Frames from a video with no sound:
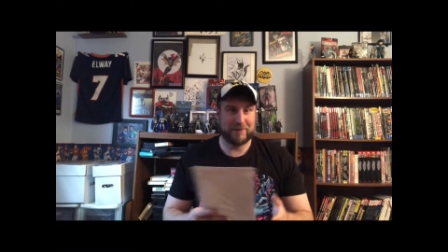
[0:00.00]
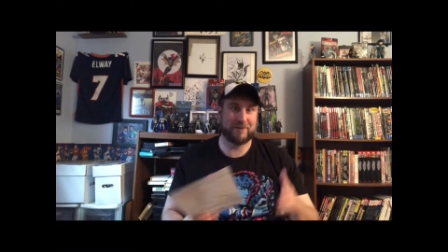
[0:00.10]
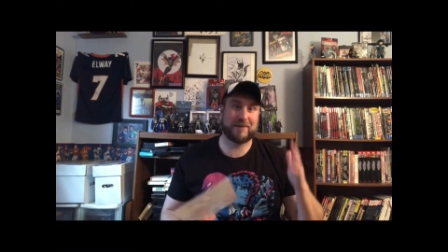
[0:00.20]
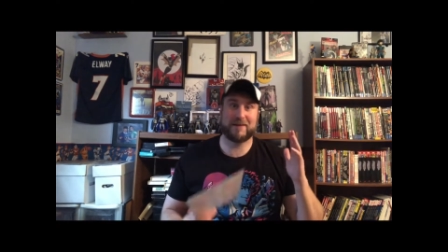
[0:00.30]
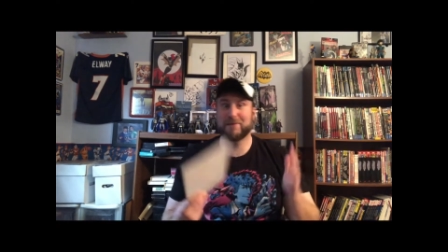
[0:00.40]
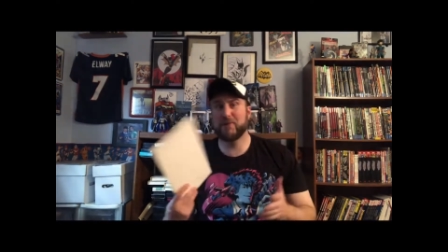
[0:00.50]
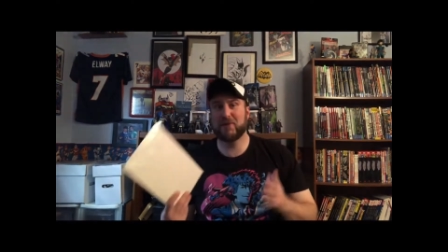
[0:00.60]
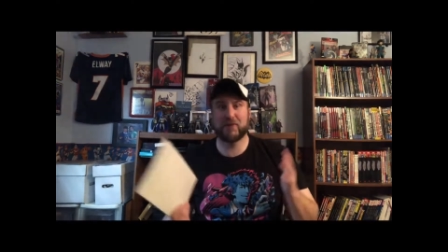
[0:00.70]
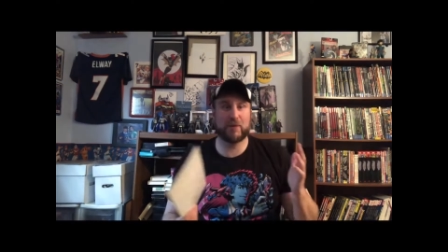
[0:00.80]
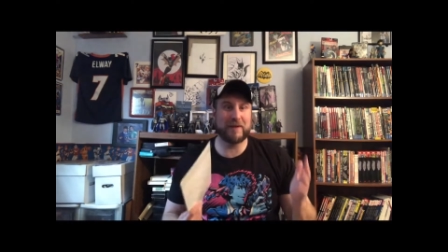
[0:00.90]
with some
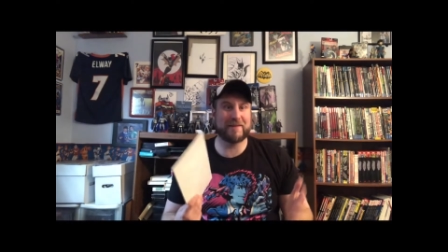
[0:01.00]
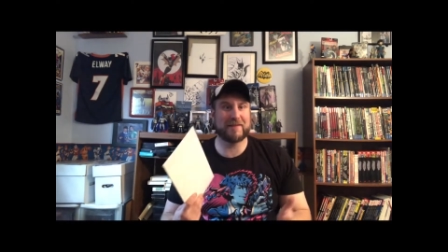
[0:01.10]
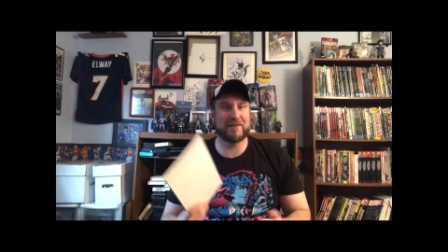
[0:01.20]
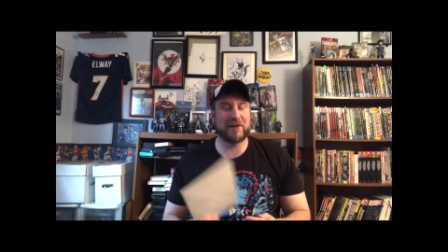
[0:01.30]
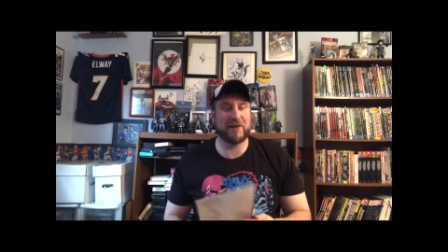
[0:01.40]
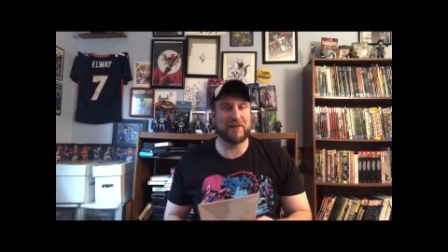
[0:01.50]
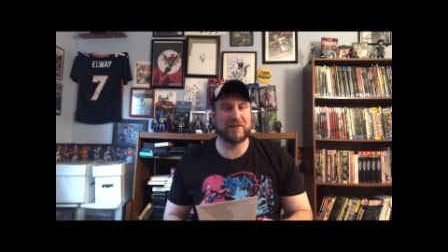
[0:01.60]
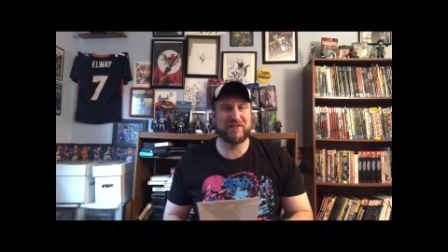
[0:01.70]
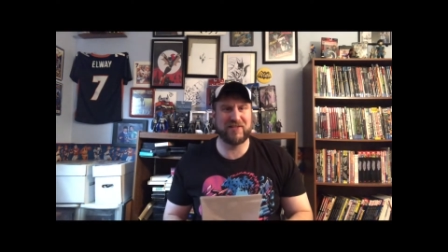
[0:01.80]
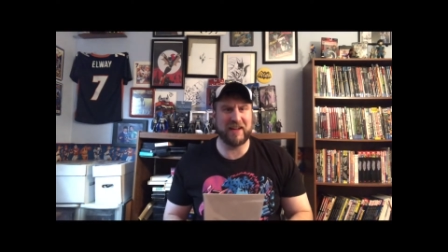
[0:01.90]
twists and
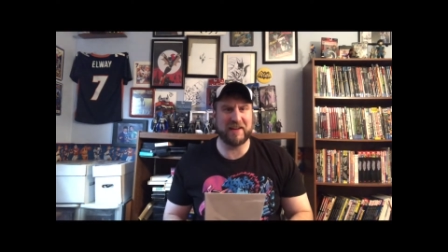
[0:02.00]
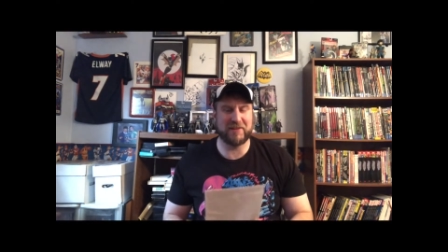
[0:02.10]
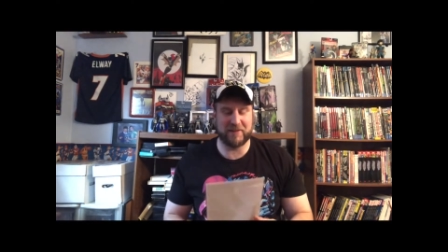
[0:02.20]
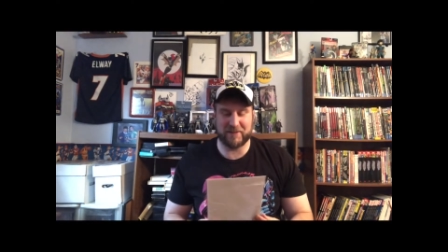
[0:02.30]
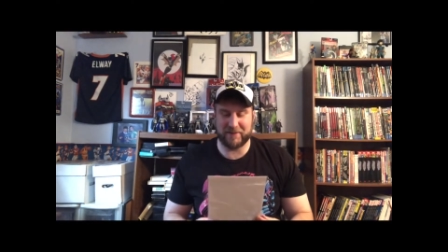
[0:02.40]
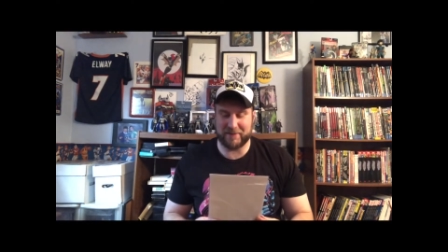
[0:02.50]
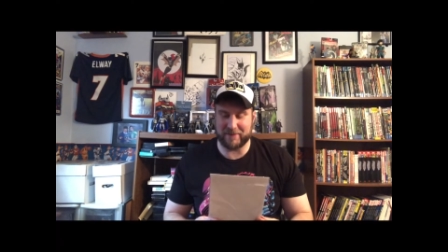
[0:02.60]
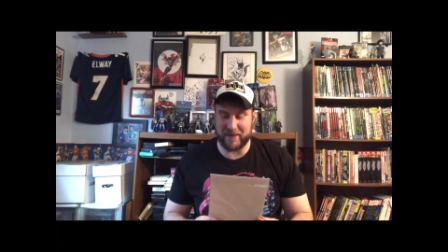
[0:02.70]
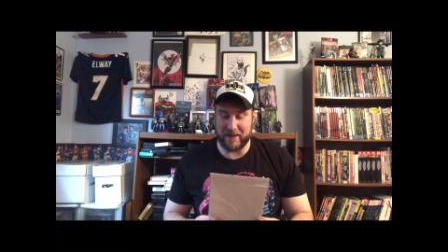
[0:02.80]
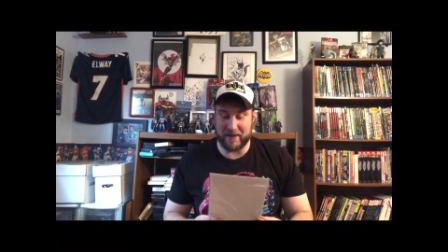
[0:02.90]
turns and
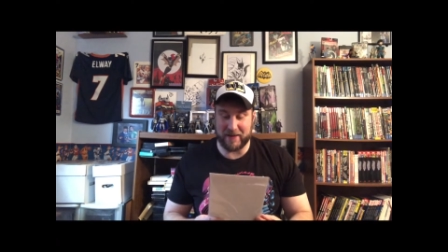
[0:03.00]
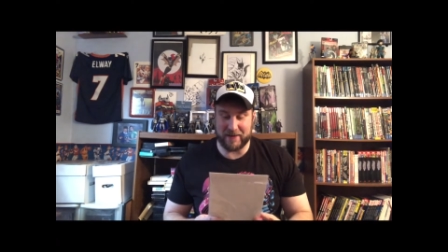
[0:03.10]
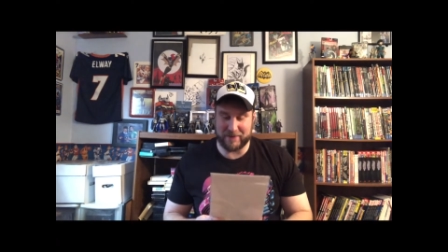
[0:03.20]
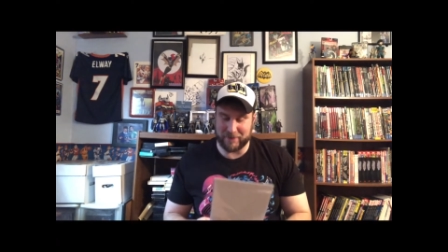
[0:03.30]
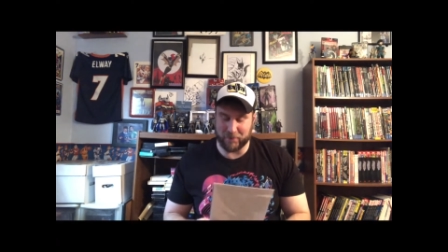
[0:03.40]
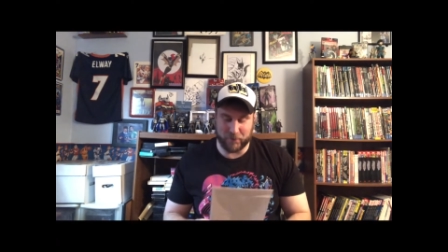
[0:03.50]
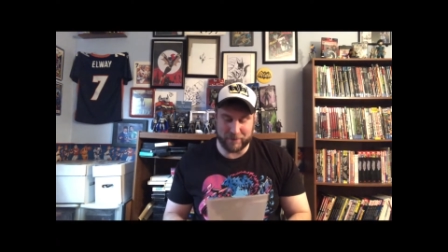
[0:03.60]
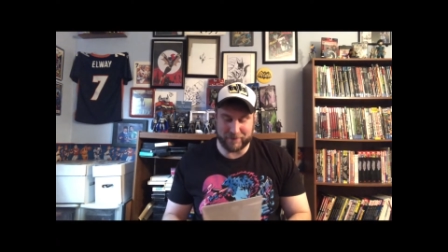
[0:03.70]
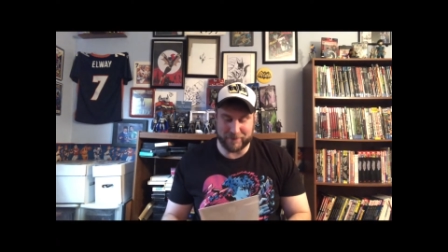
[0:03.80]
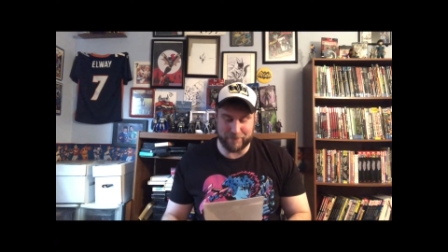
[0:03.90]
changes, and it
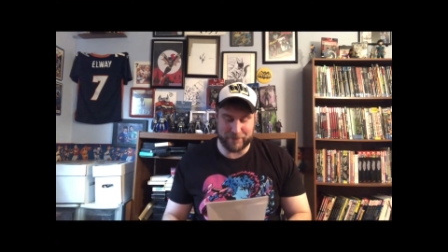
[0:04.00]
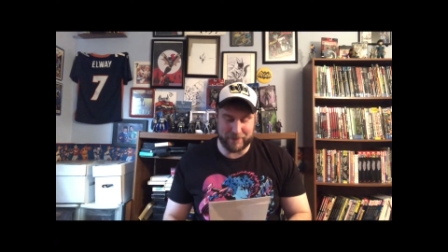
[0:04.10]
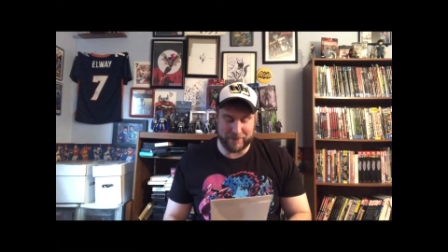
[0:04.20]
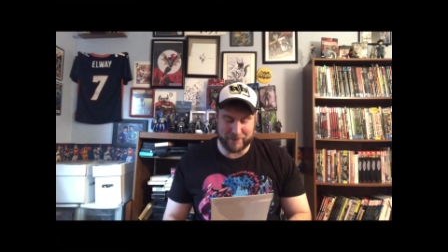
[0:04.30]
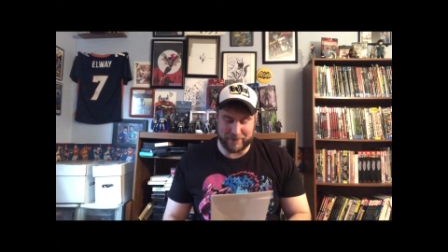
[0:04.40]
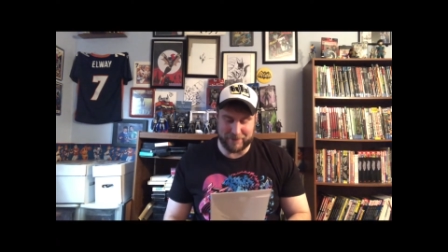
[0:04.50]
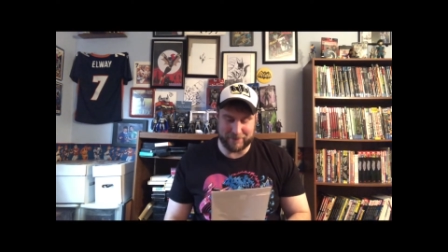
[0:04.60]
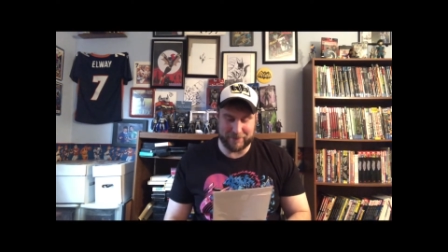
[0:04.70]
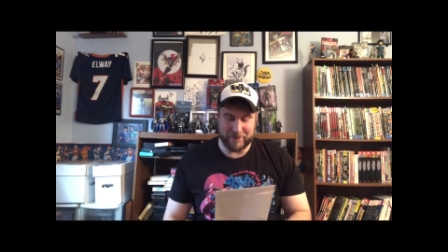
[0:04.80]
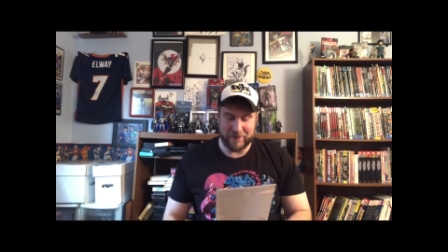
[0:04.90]
was something that...